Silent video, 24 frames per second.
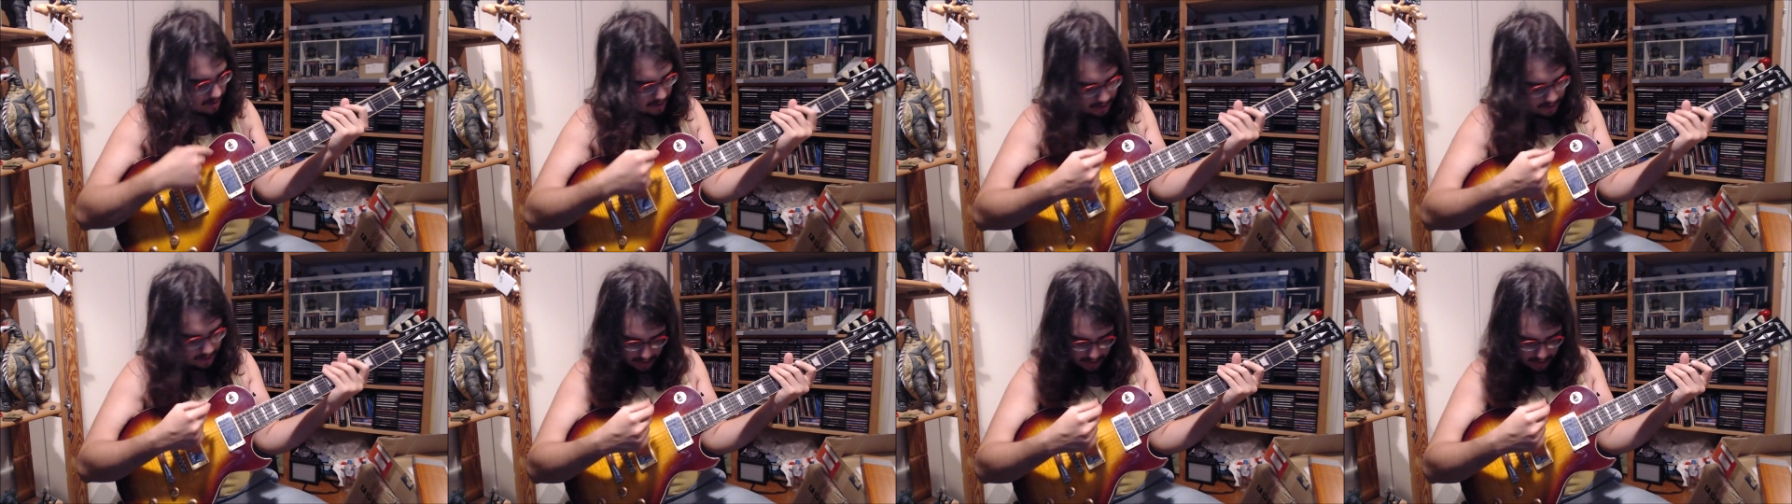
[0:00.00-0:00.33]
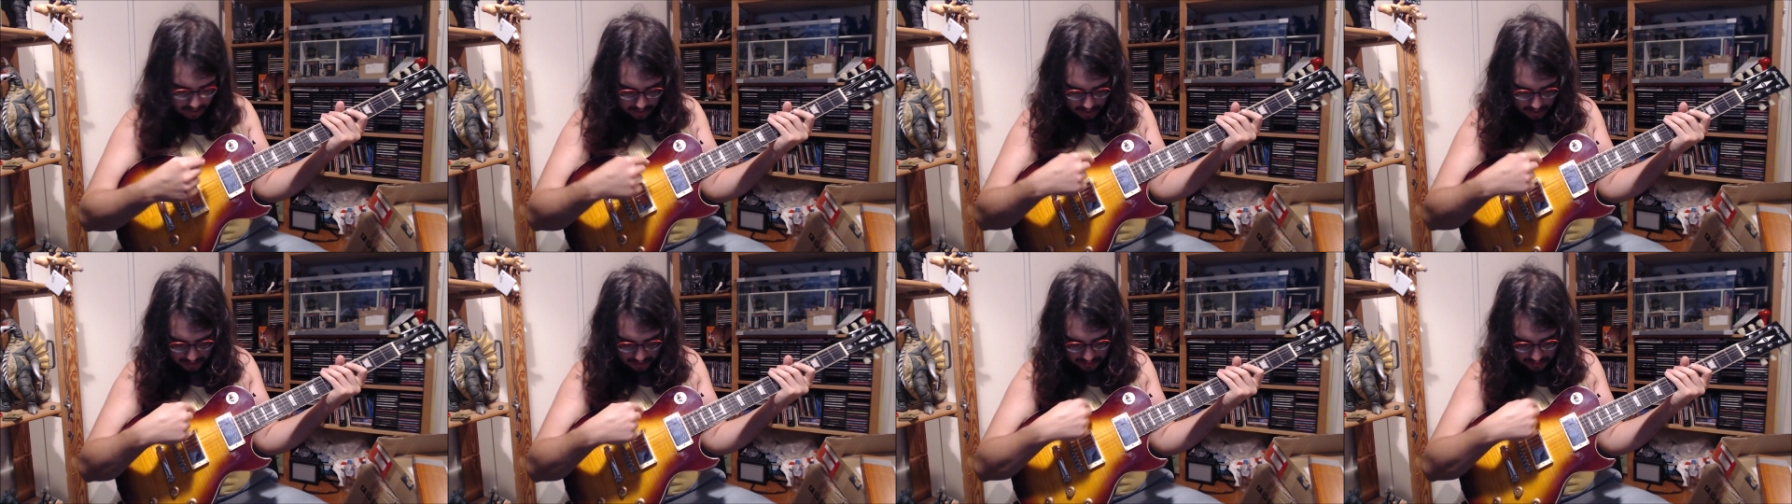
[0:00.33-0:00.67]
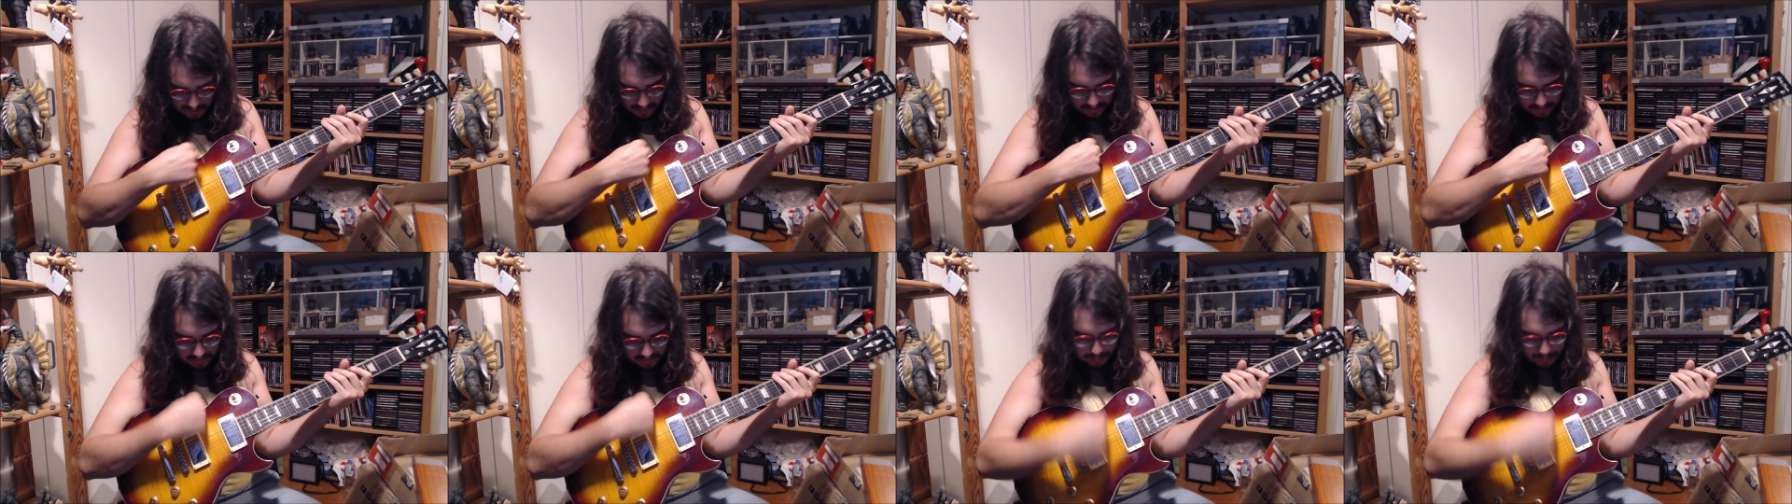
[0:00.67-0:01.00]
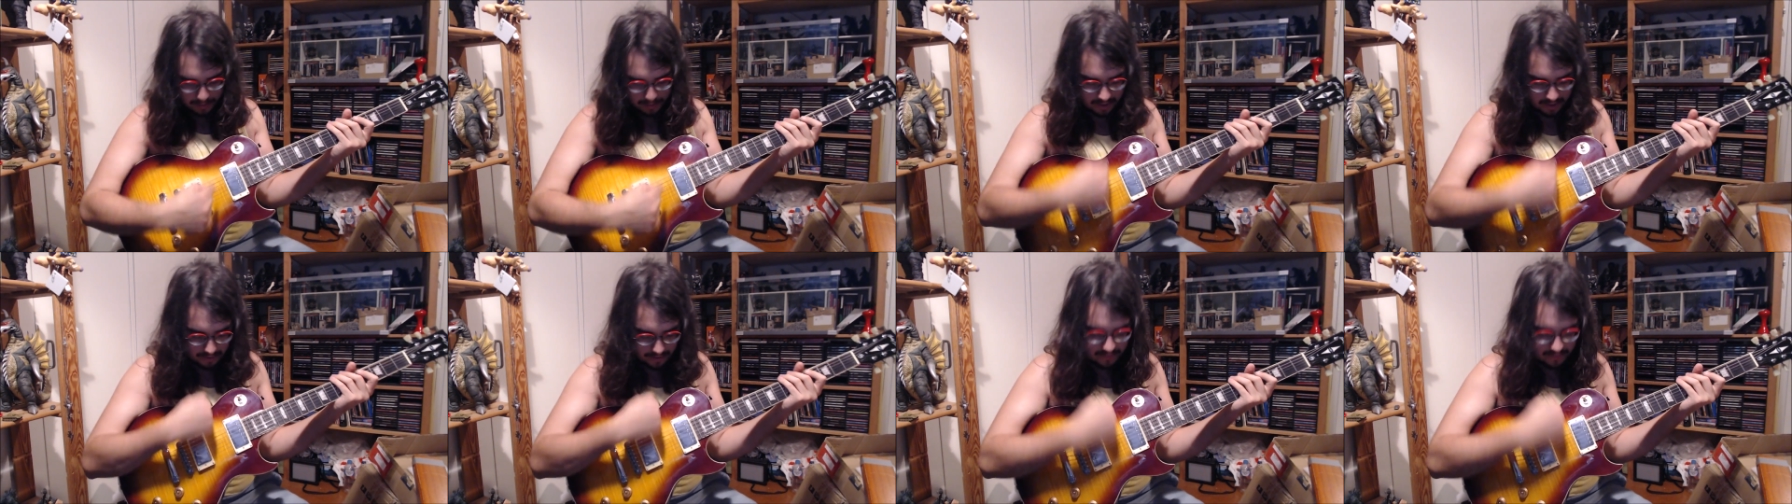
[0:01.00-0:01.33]
kind of like this,
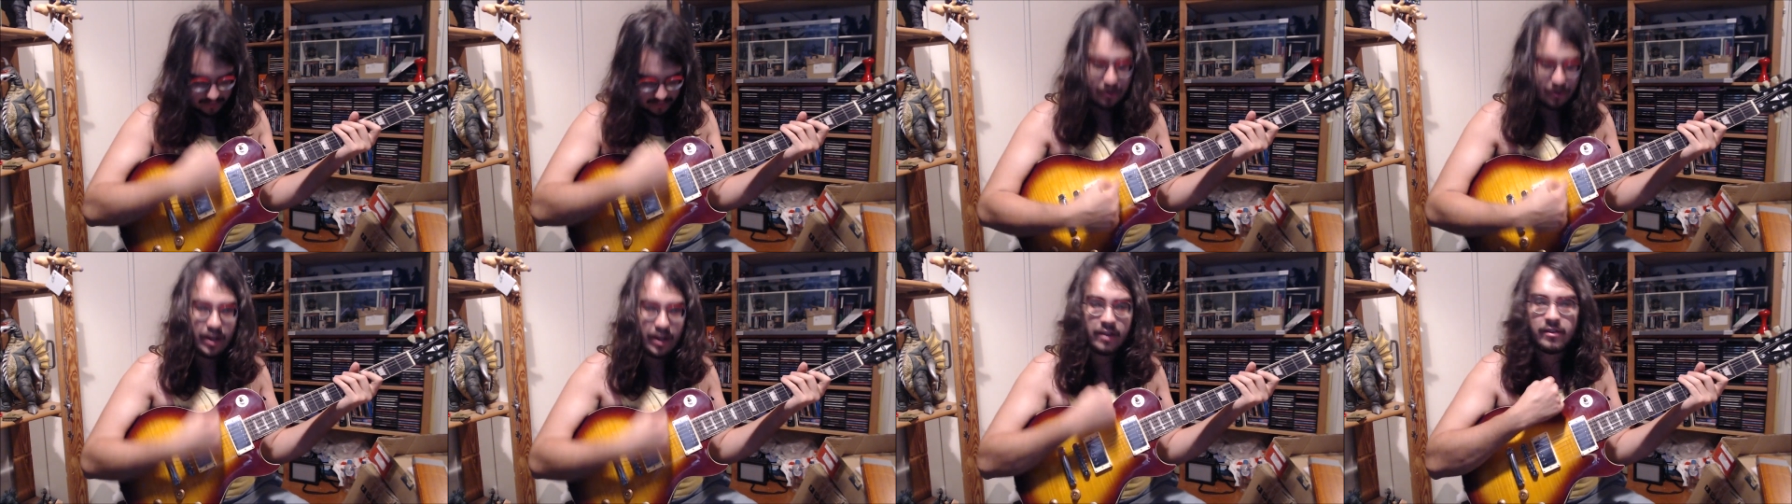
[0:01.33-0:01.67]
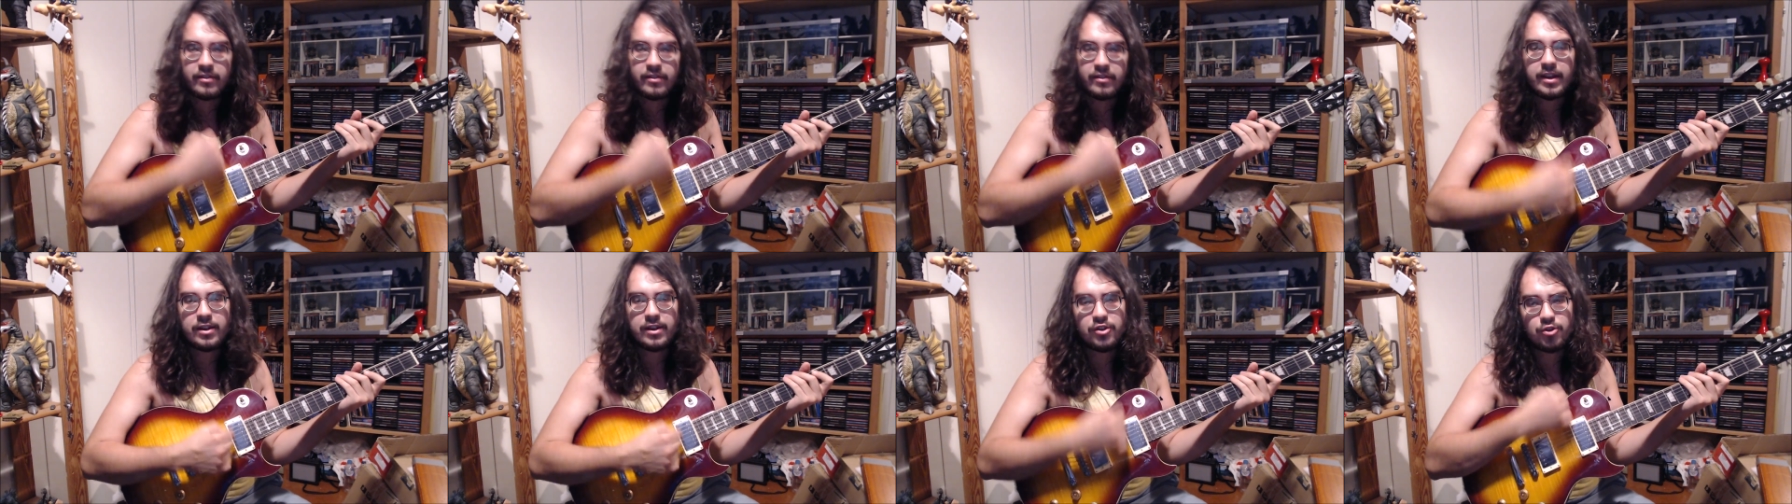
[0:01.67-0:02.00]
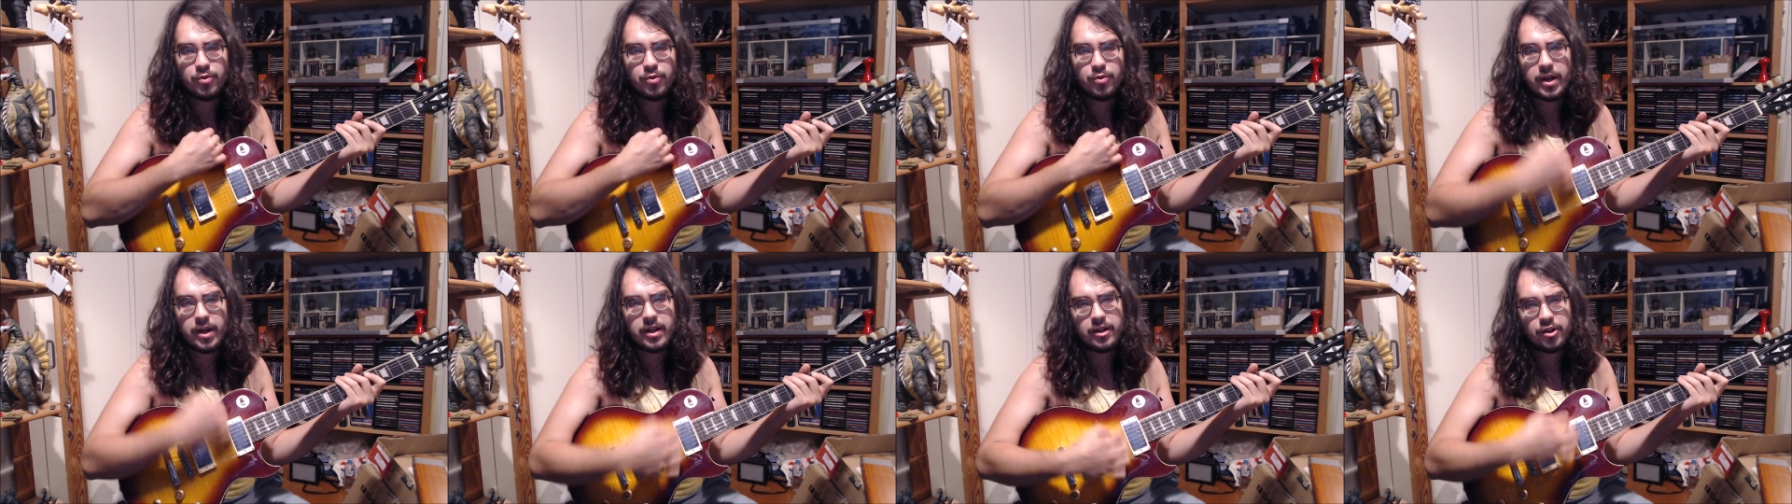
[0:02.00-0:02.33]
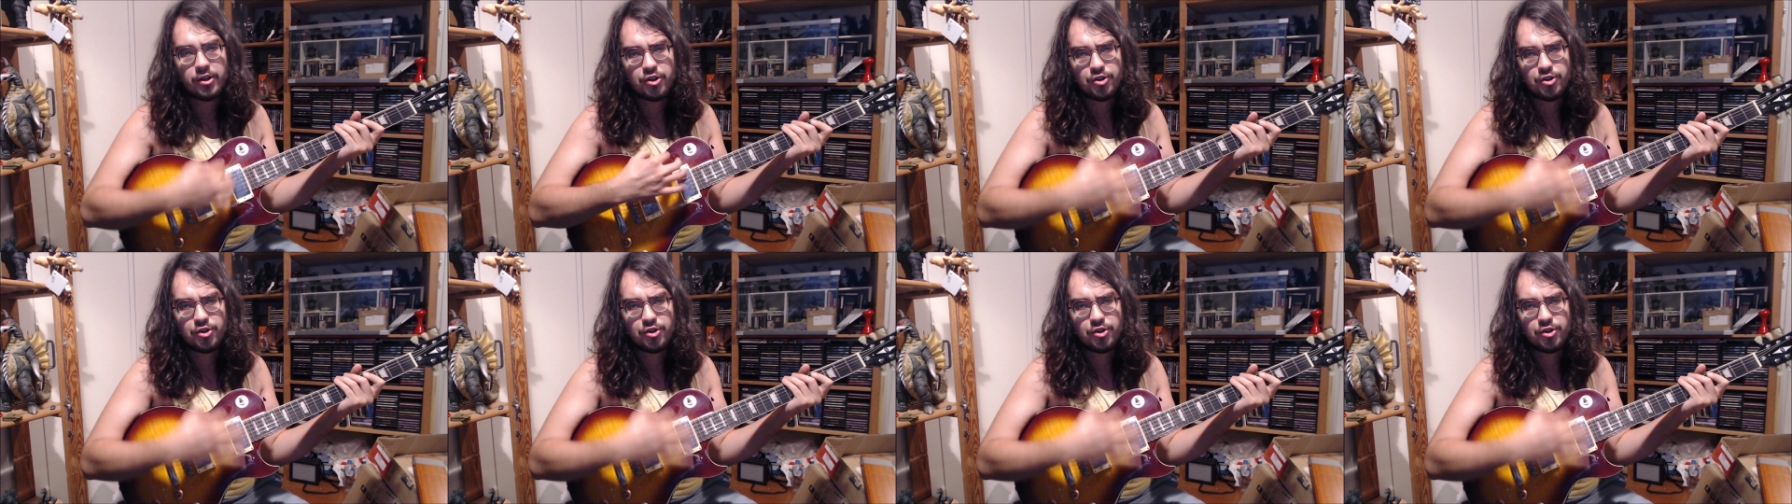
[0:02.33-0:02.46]
but very accentuated